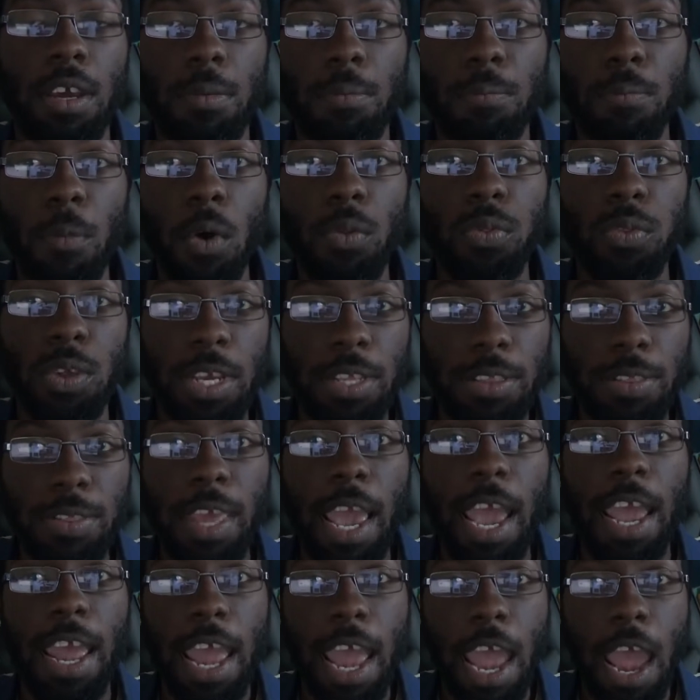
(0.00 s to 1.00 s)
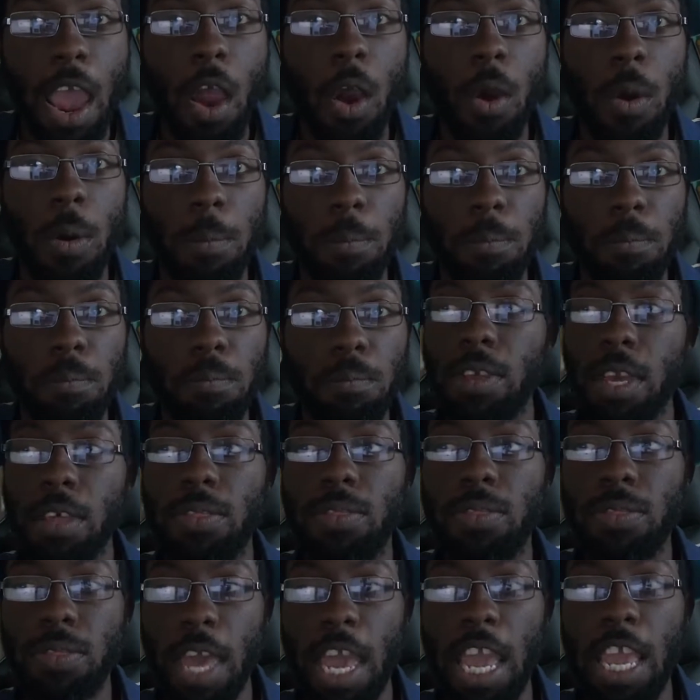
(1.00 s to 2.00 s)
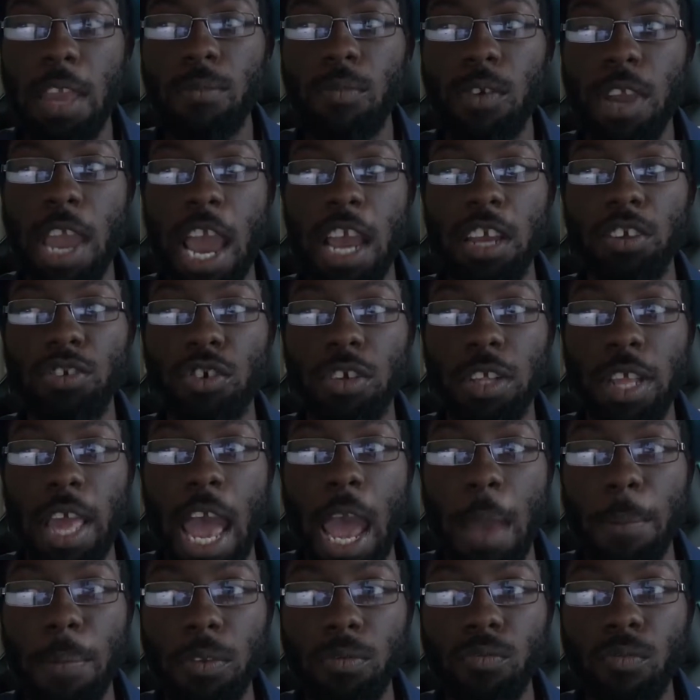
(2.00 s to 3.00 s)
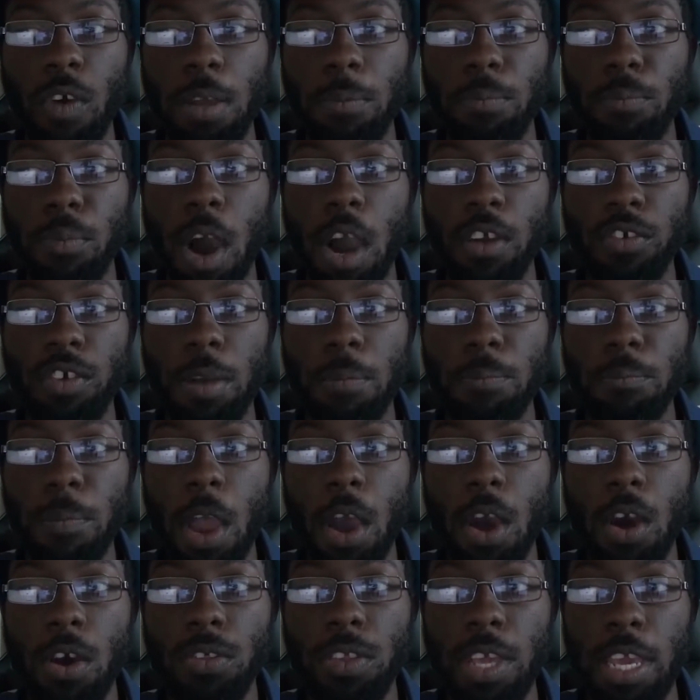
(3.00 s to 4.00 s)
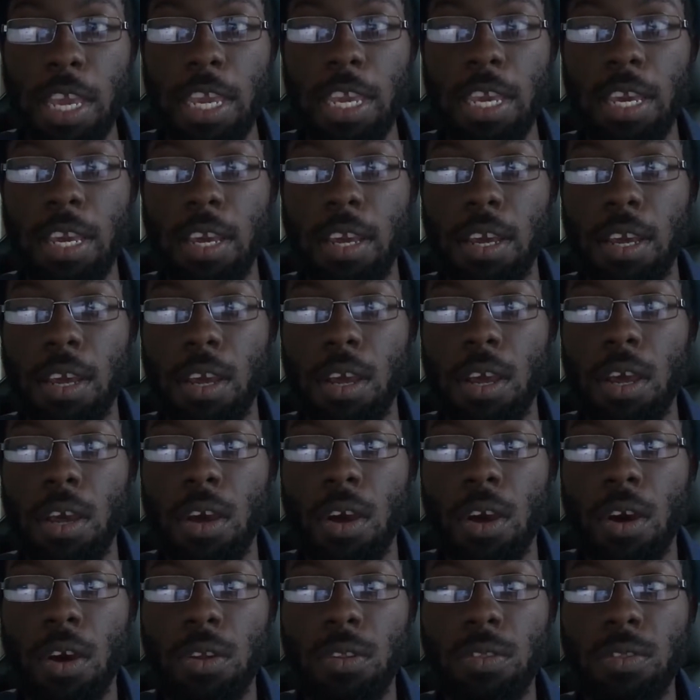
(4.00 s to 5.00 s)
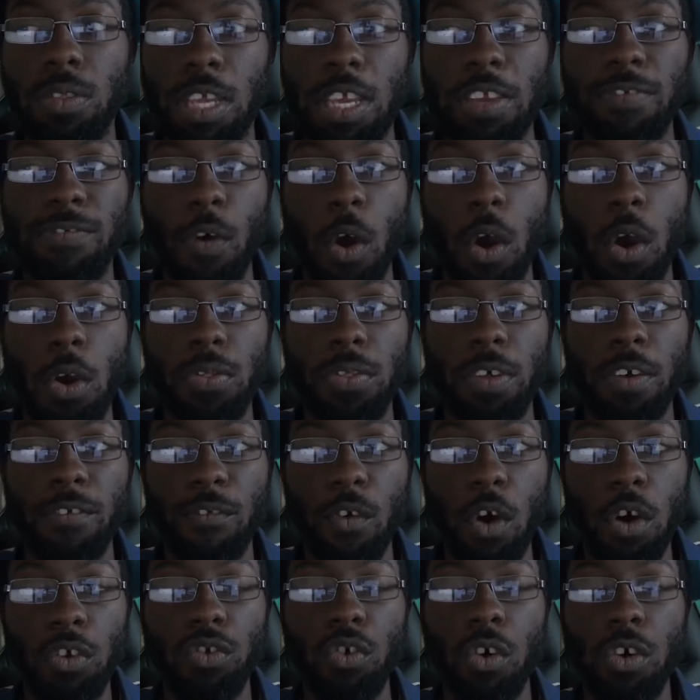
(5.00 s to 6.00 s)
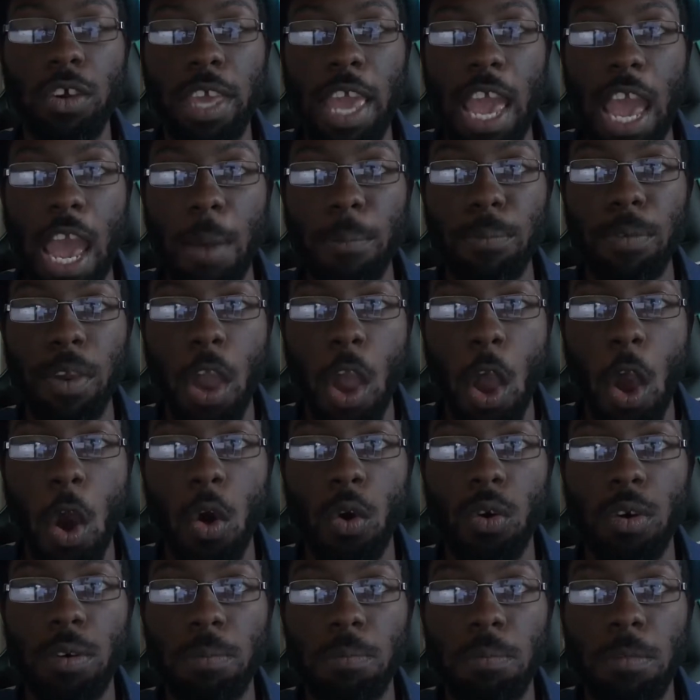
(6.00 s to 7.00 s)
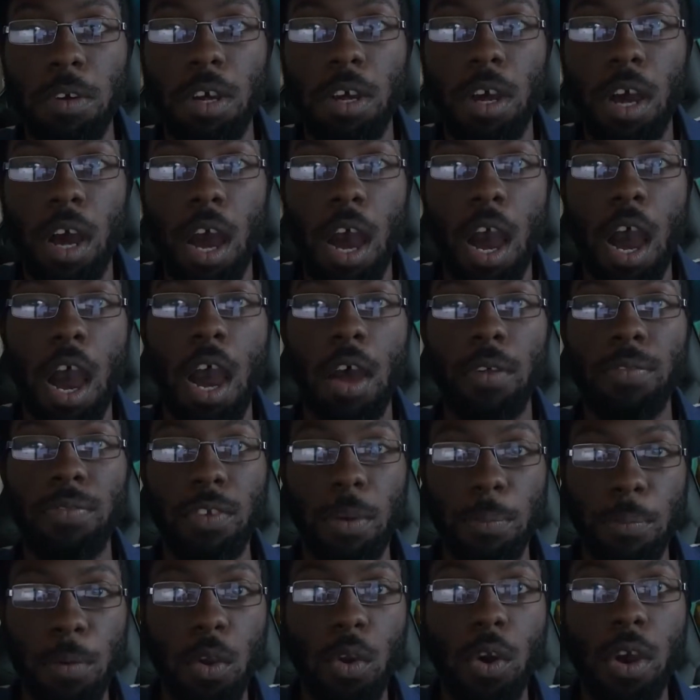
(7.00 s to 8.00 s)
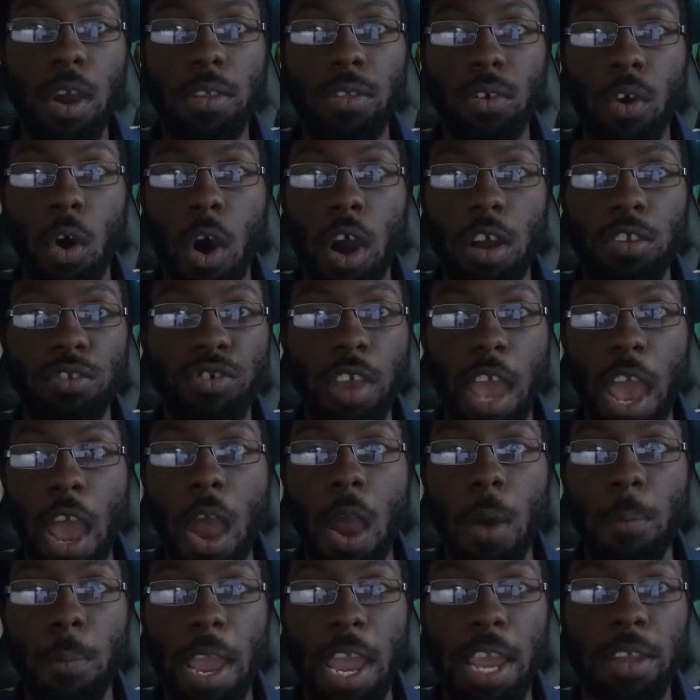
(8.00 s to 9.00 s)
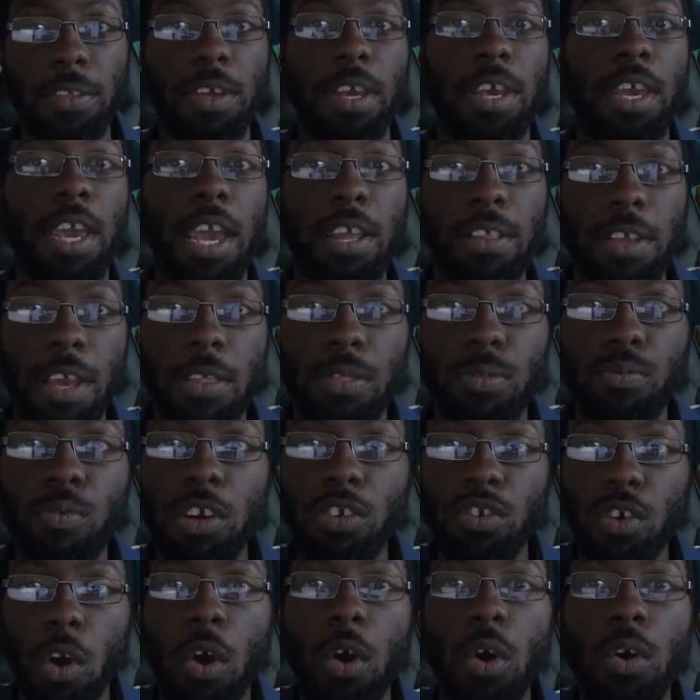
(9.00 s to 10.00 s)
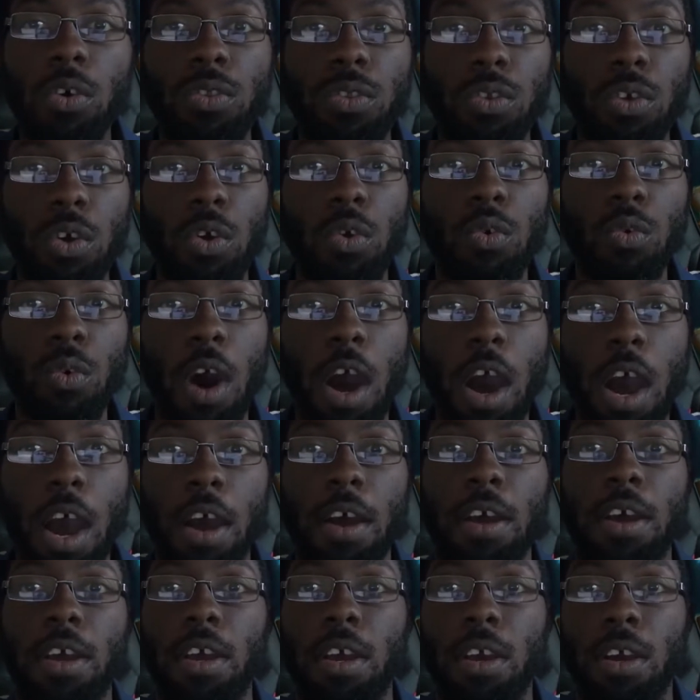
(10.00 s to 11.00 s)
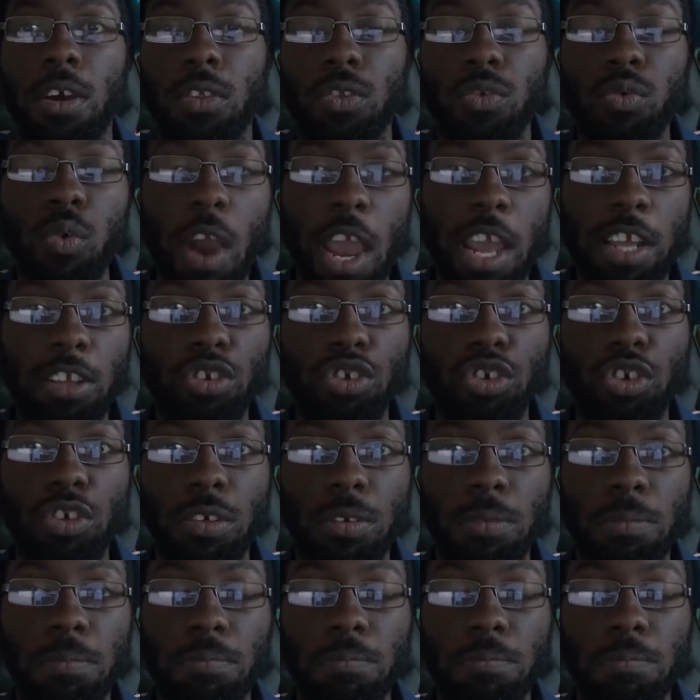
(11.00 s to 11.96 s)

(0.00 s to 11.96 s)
Mostly there. This same reaction happened when Project Melody, the first virtual cam girl, debuted on Chatterbait and then switched over to Twitch.